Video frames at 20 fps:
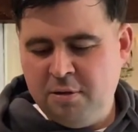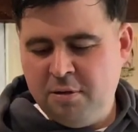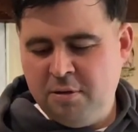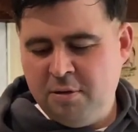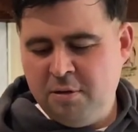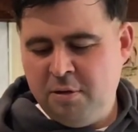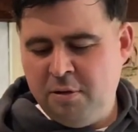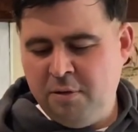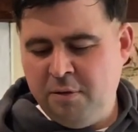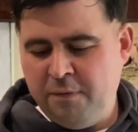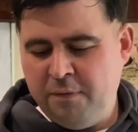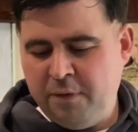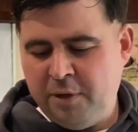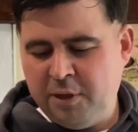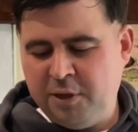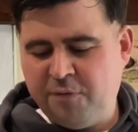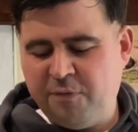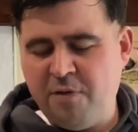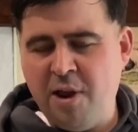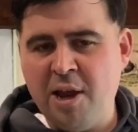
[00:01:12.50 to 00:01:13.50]

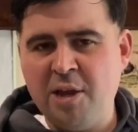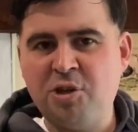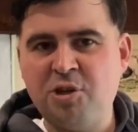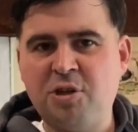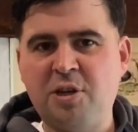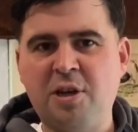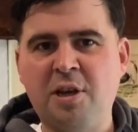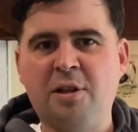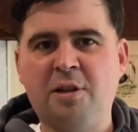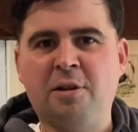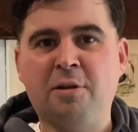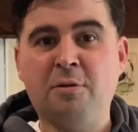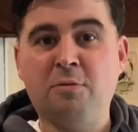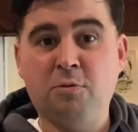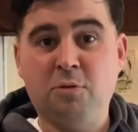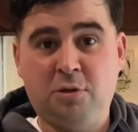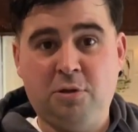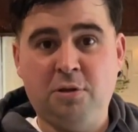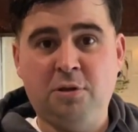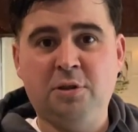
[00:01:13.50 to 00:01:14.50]
Nice fresh seal,
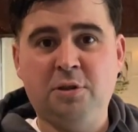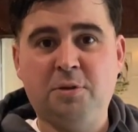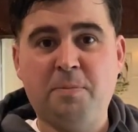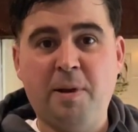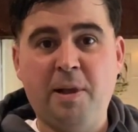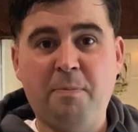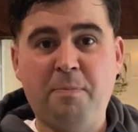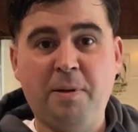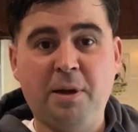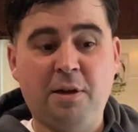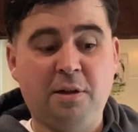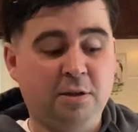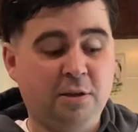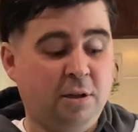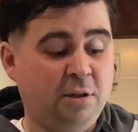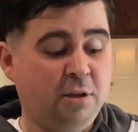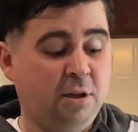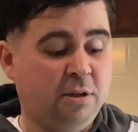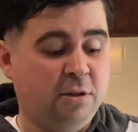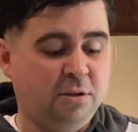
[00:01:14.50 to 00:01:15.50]
which doesn't smell of pickled
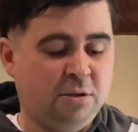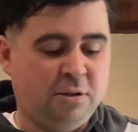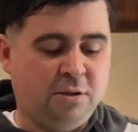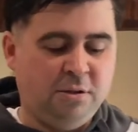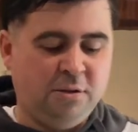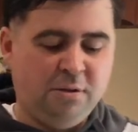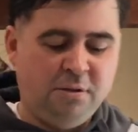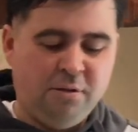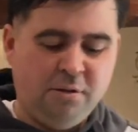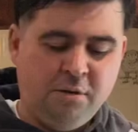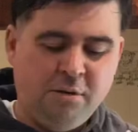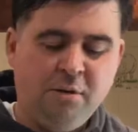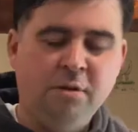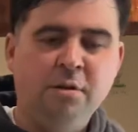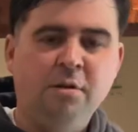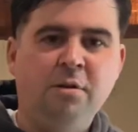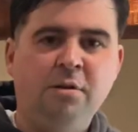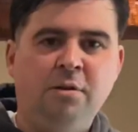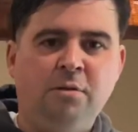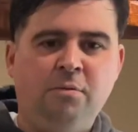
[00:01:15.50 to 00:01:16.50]
onions. You
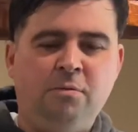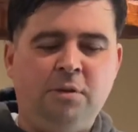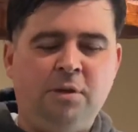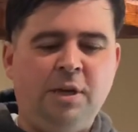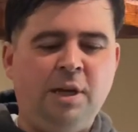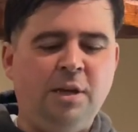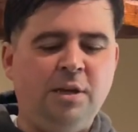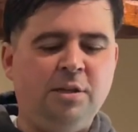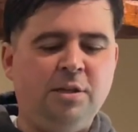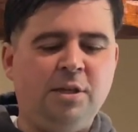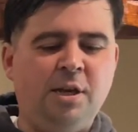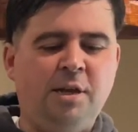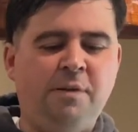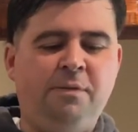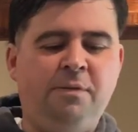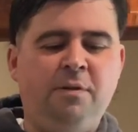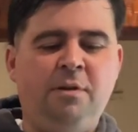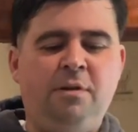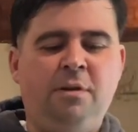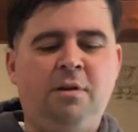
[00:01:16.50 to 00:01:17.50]
want to get
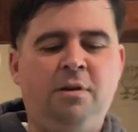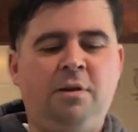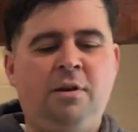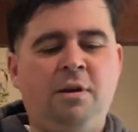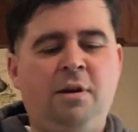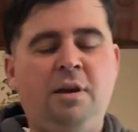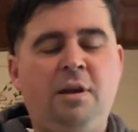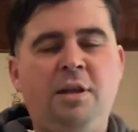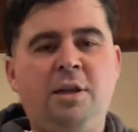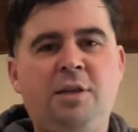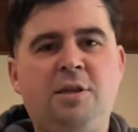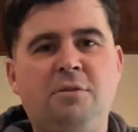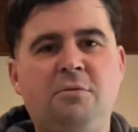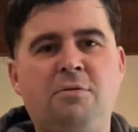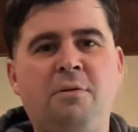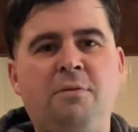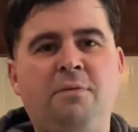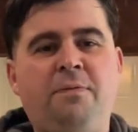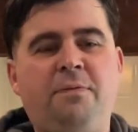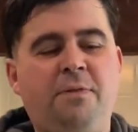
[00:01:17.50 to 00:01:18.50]
yourself a
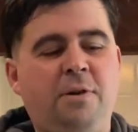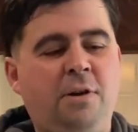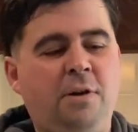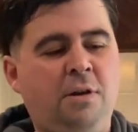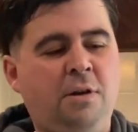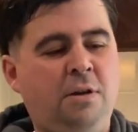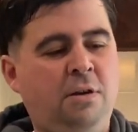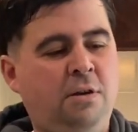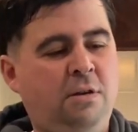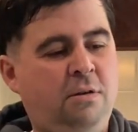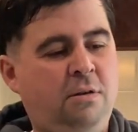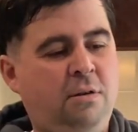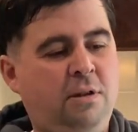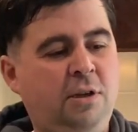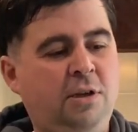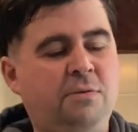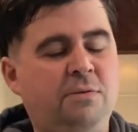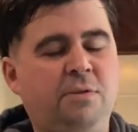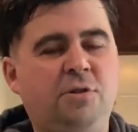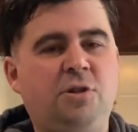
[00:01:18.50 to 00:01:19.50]
litre of
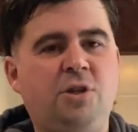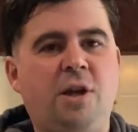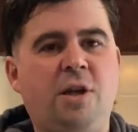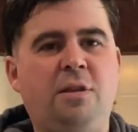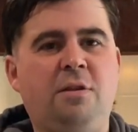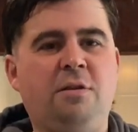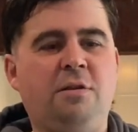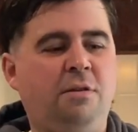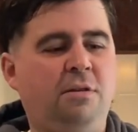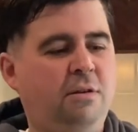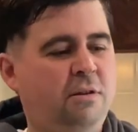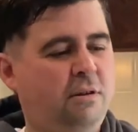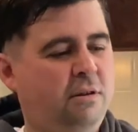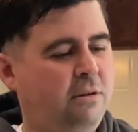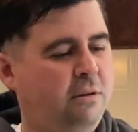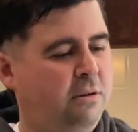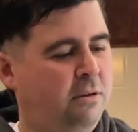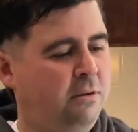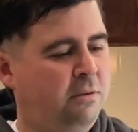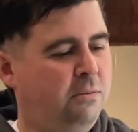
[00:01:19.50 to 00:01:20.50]
gin.
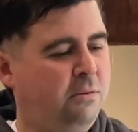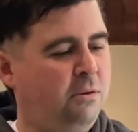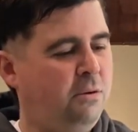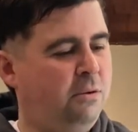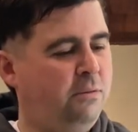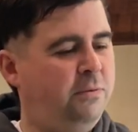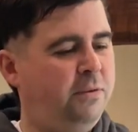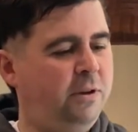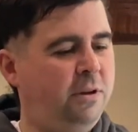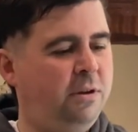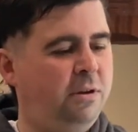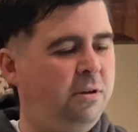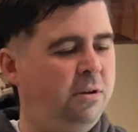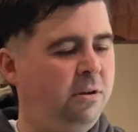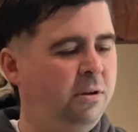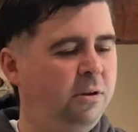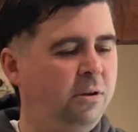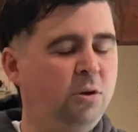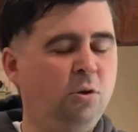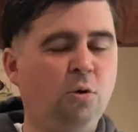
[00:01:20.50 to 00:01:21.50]
You're going for
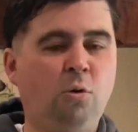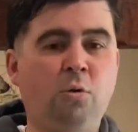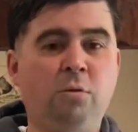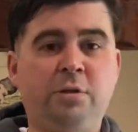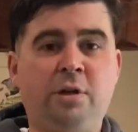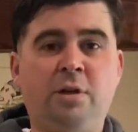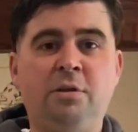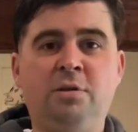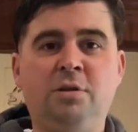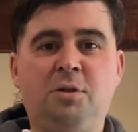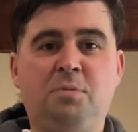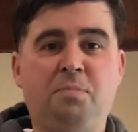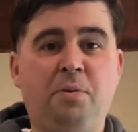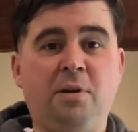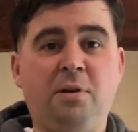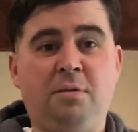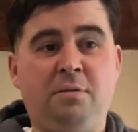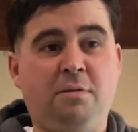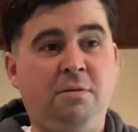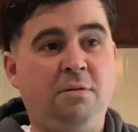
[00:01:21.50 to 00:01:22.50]
Gordon's,
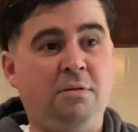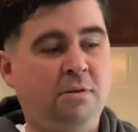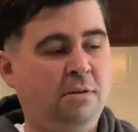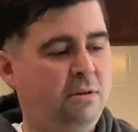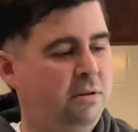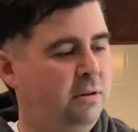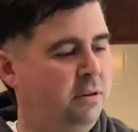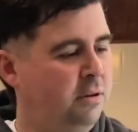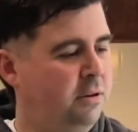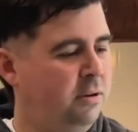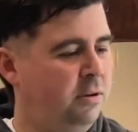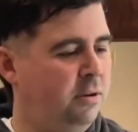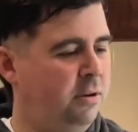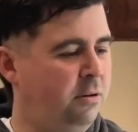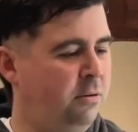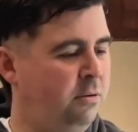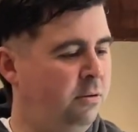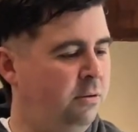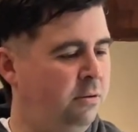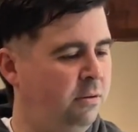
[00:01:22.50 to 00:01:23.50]
but you
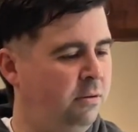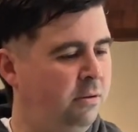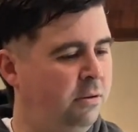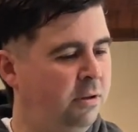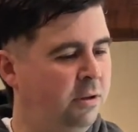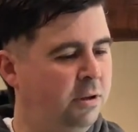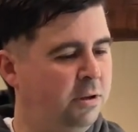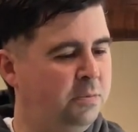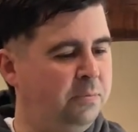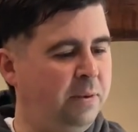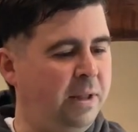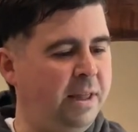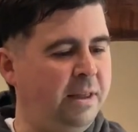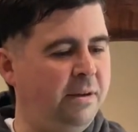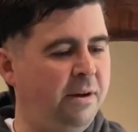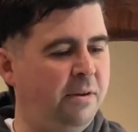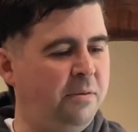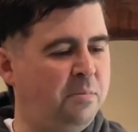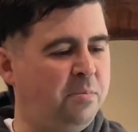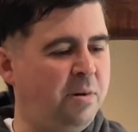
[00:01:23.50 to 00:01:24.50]
know, there's plenty
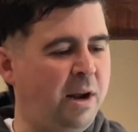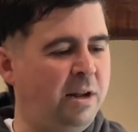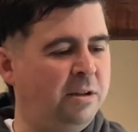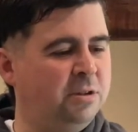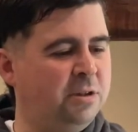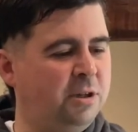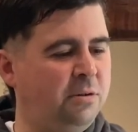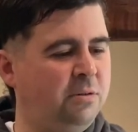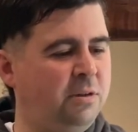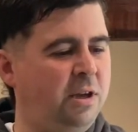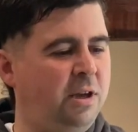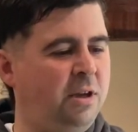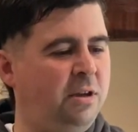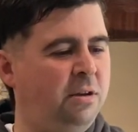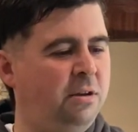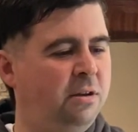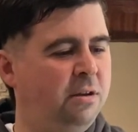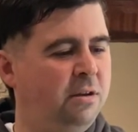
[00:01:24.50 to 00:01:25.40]
of other brands out there